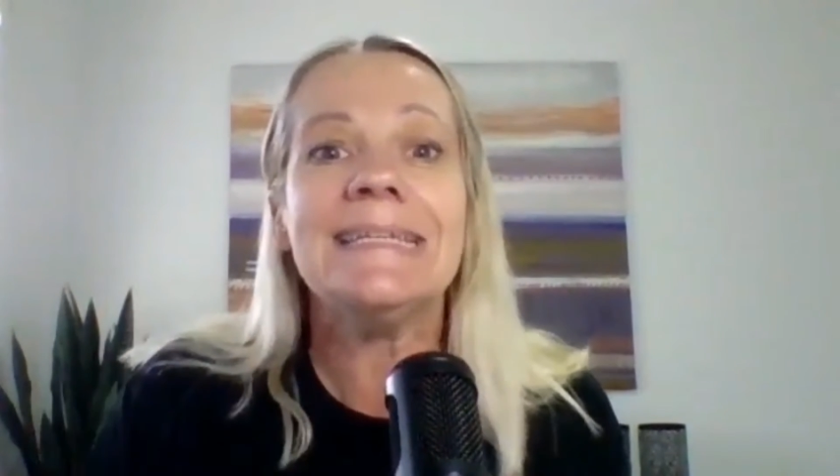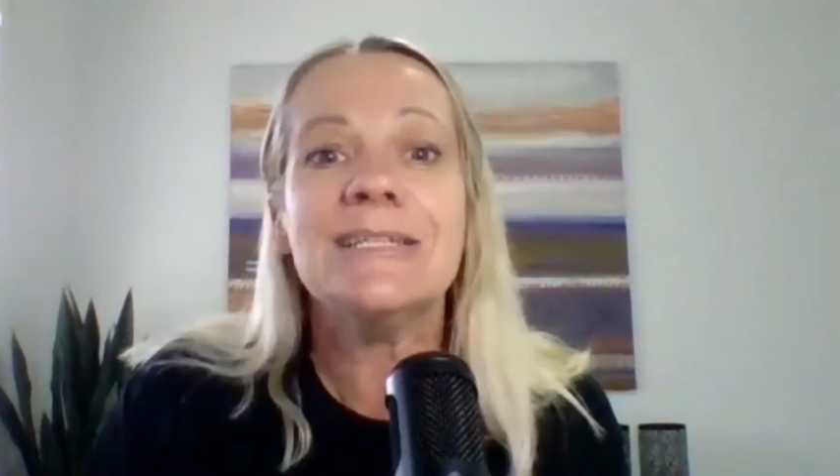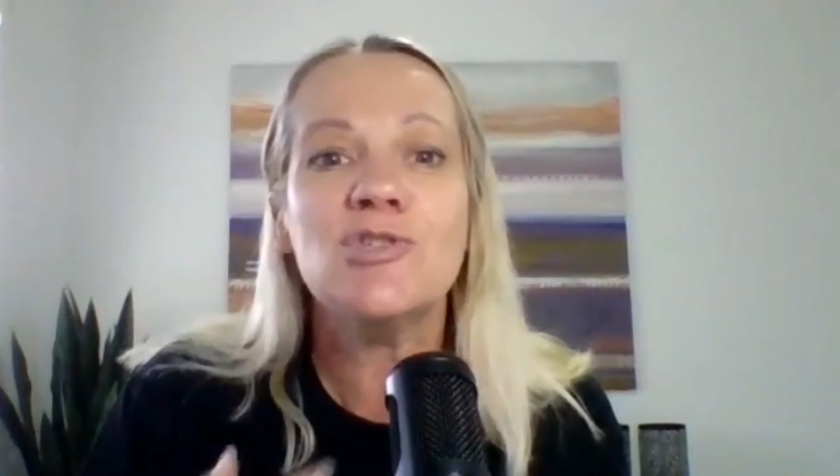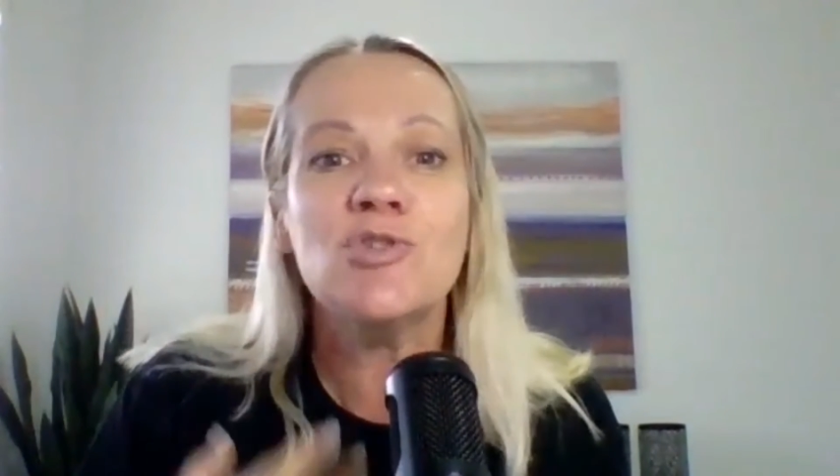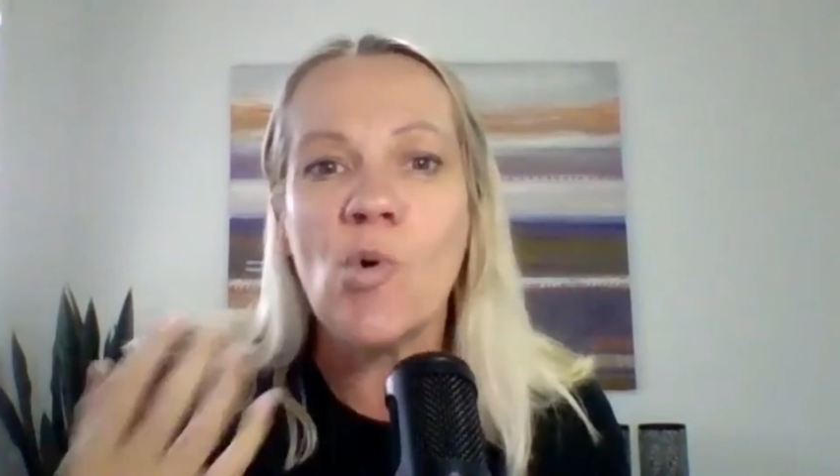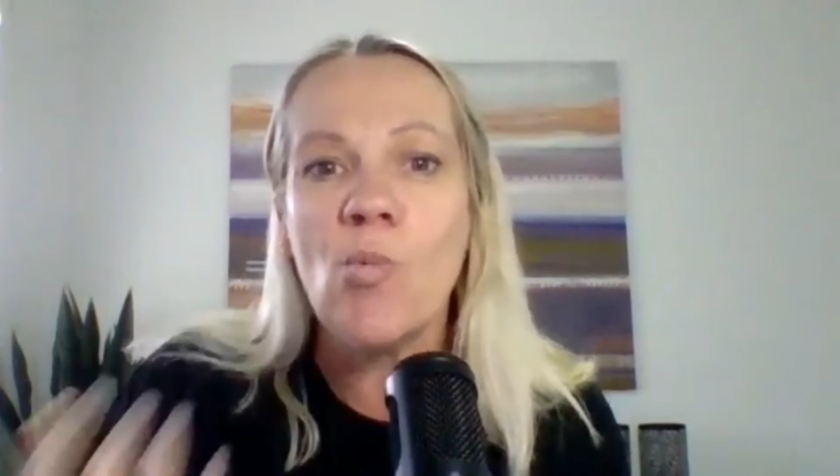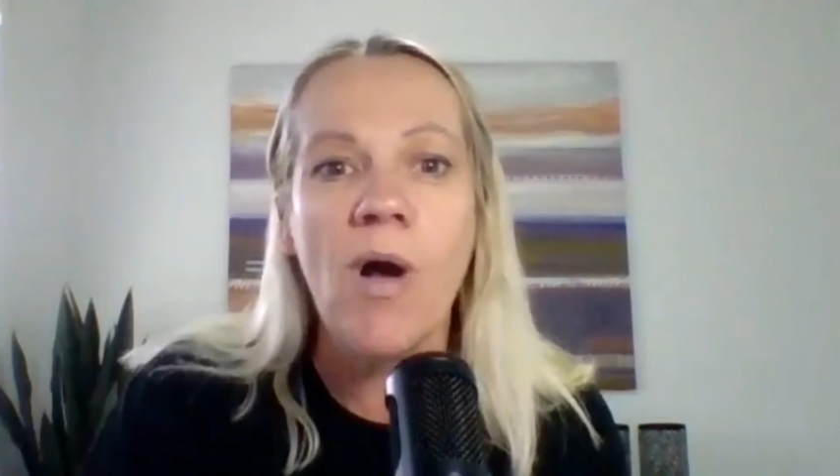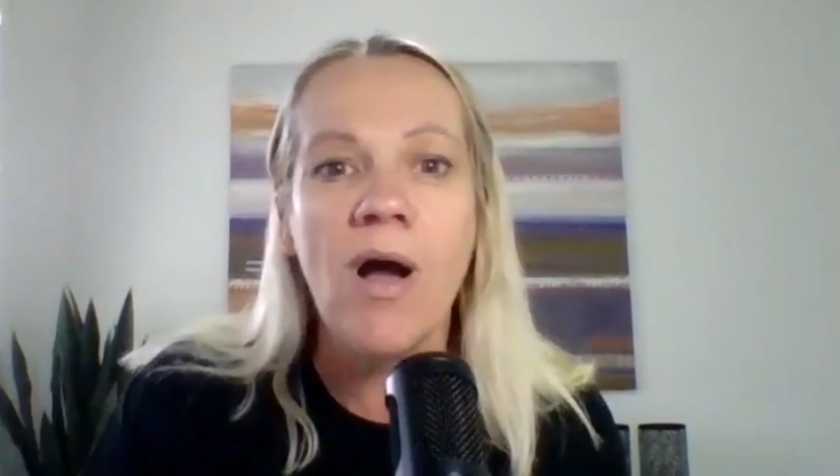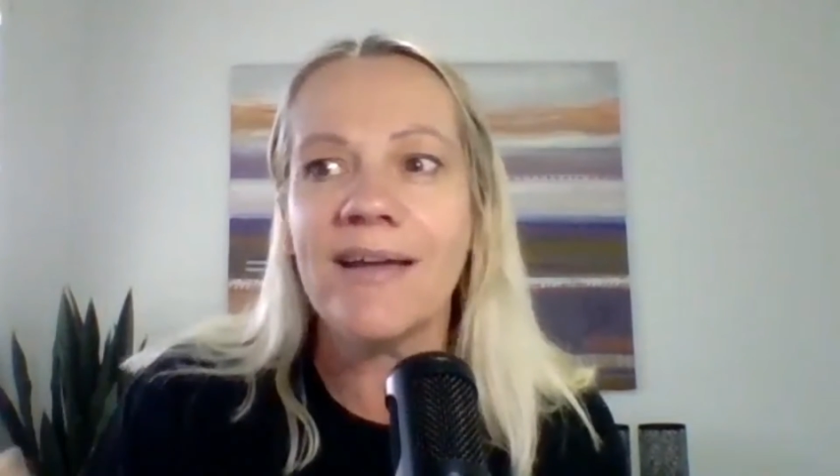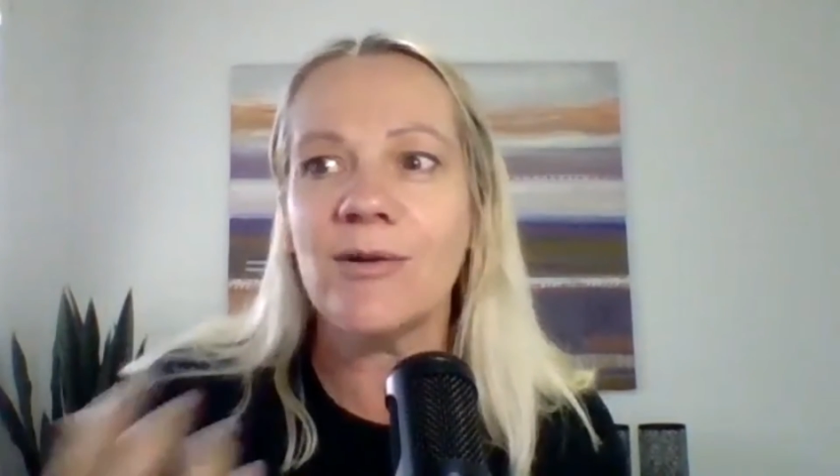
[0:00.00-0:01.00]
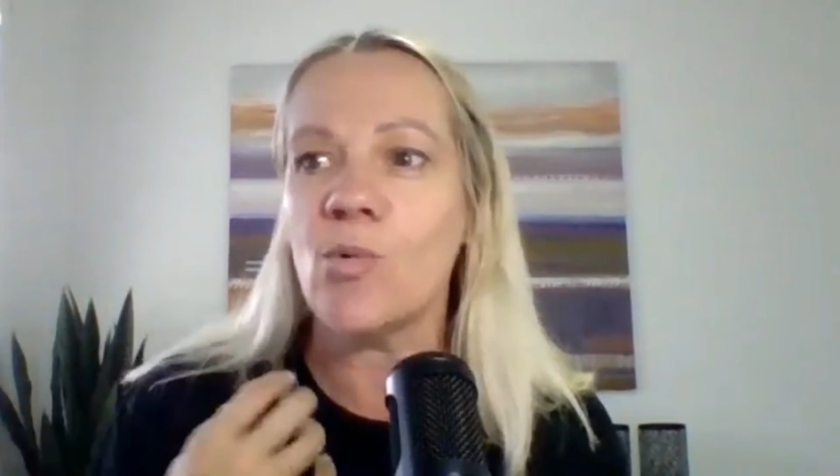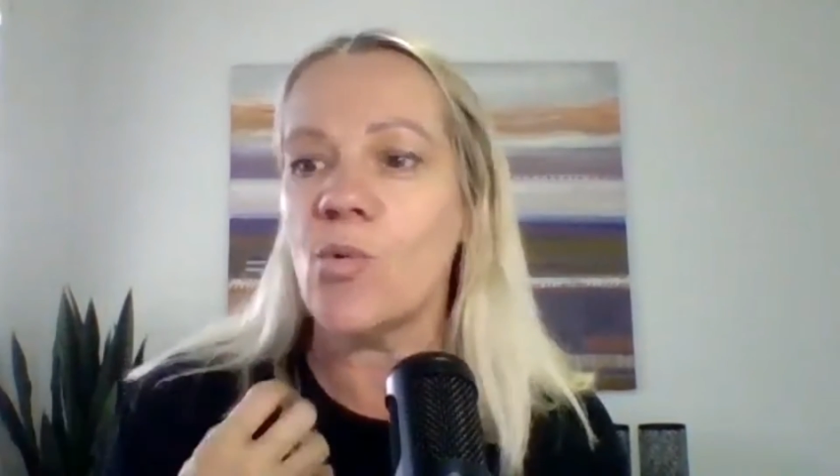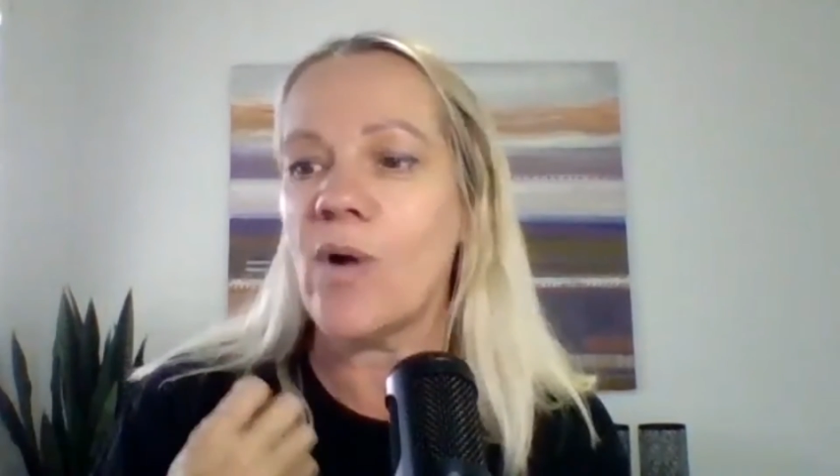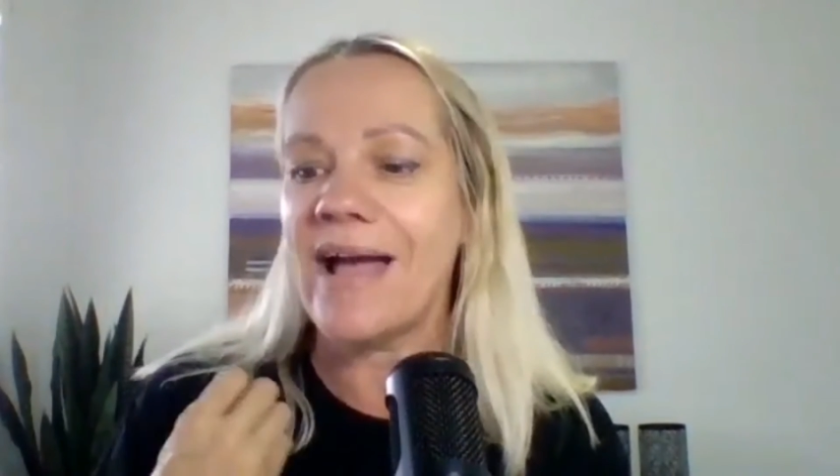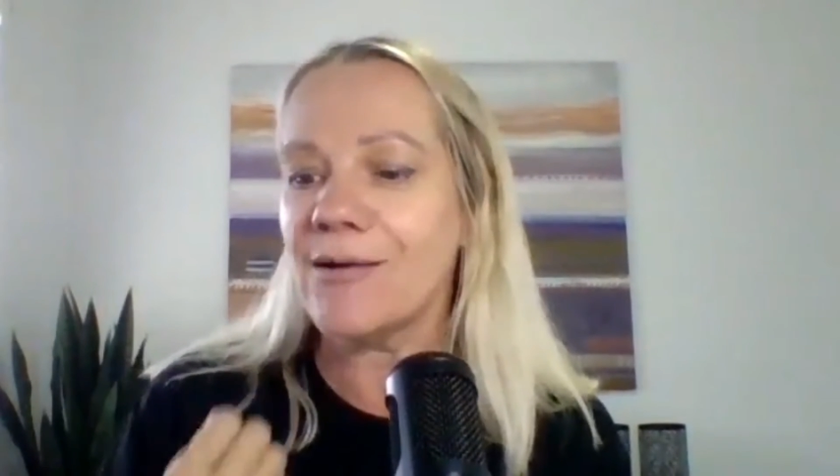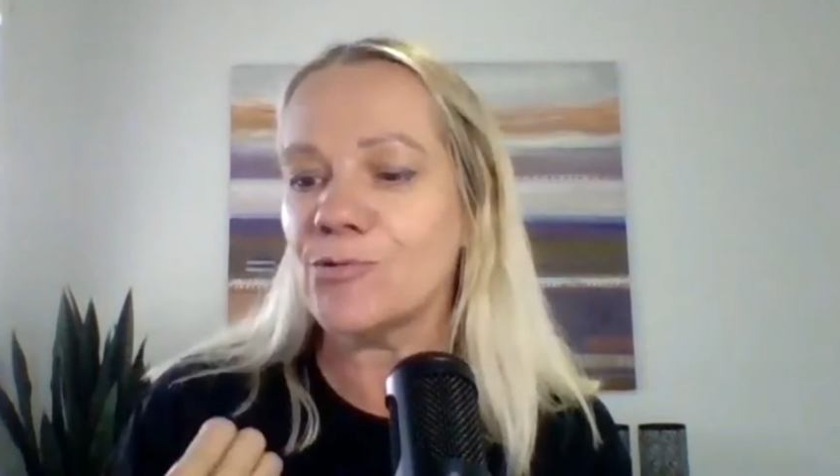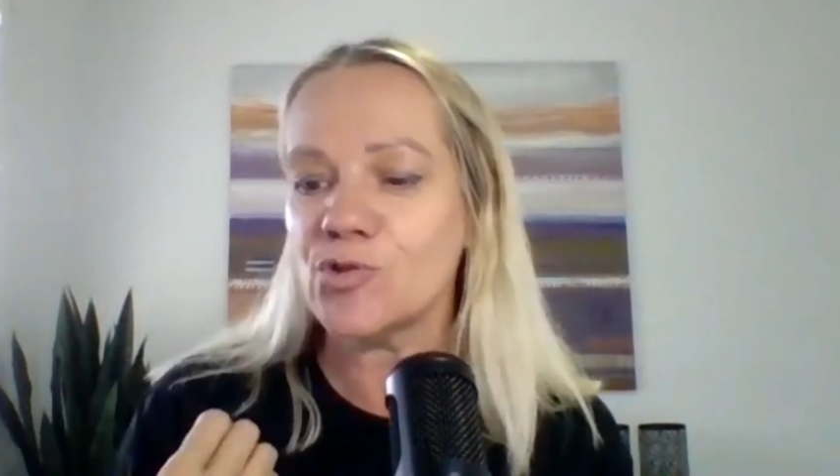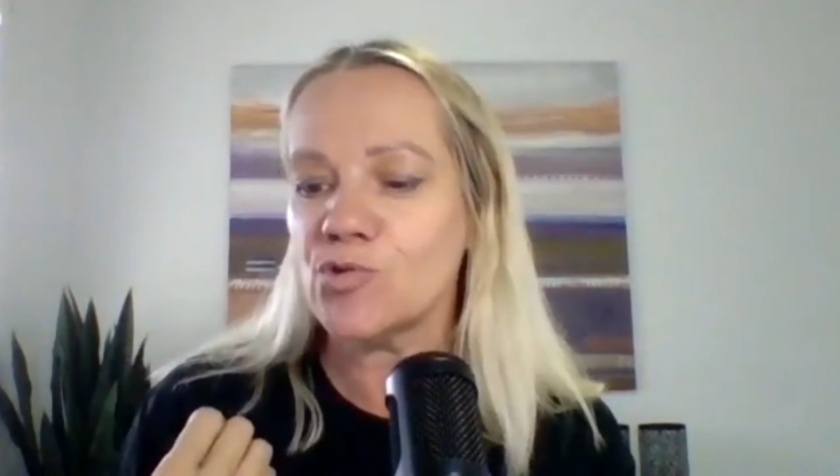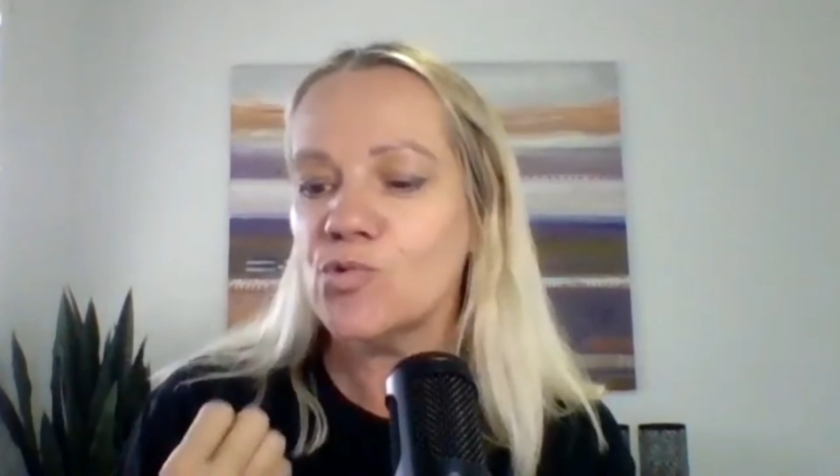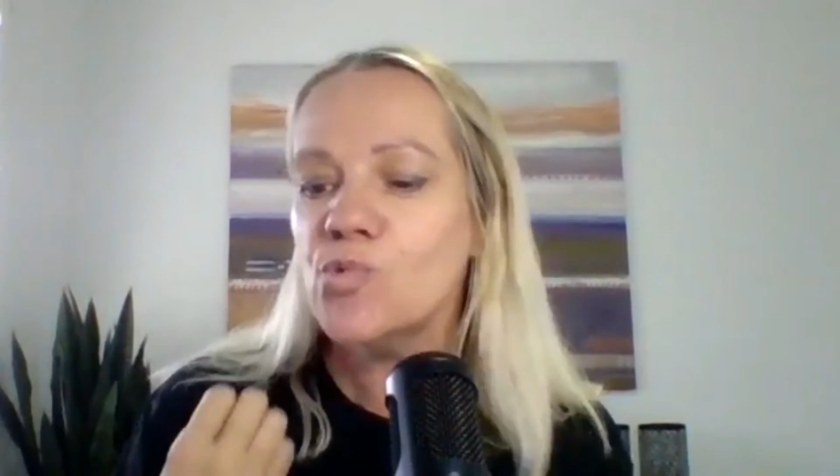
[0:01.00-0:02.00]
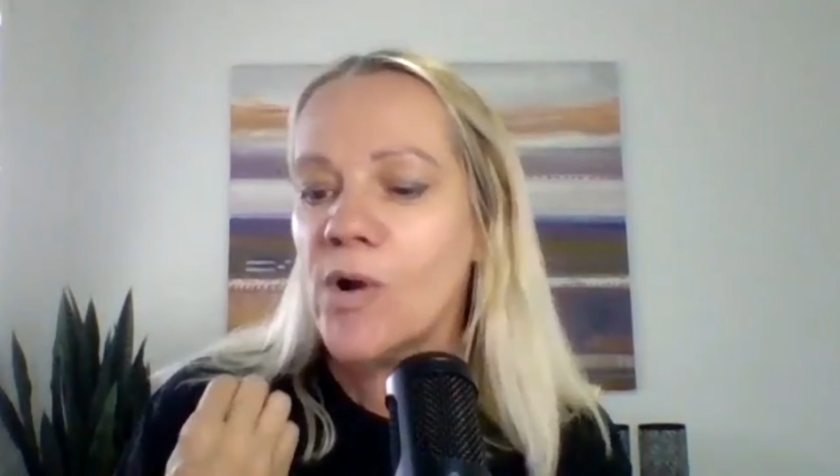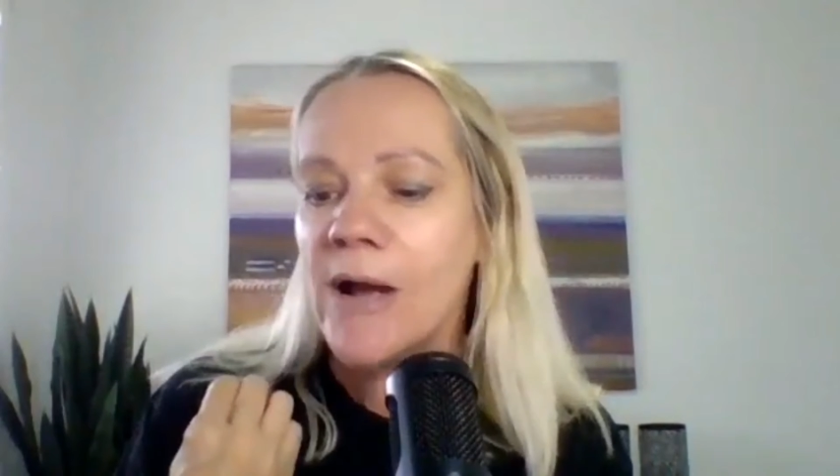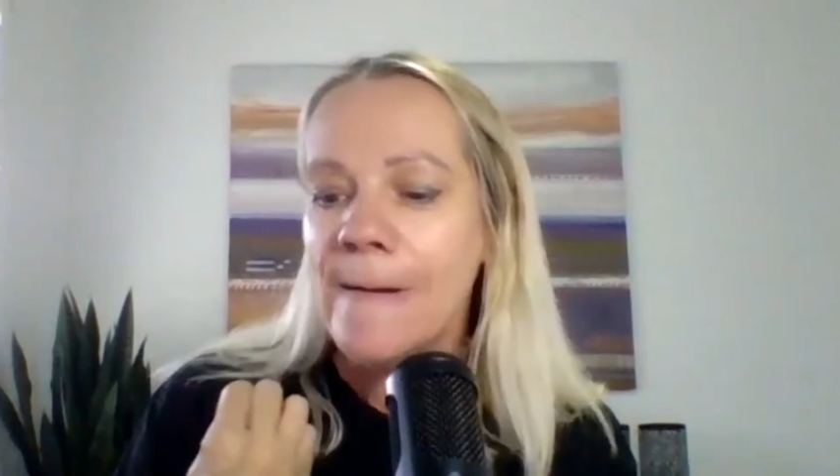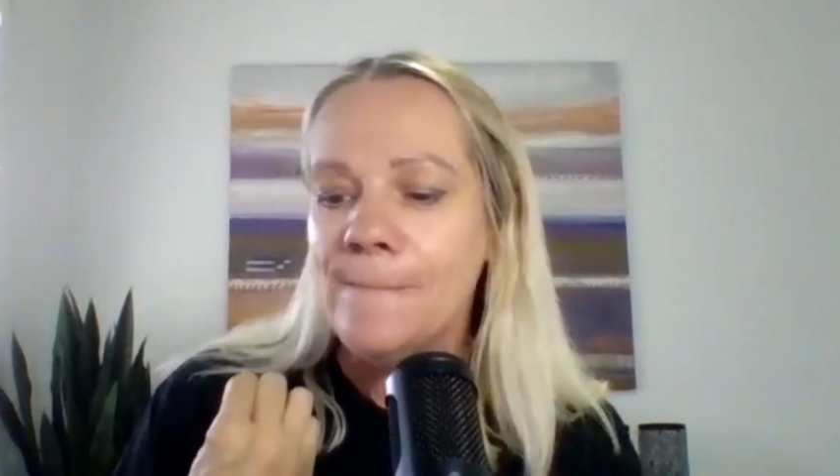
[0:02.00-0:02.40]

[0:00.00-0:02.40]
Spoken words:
into your why, or how to,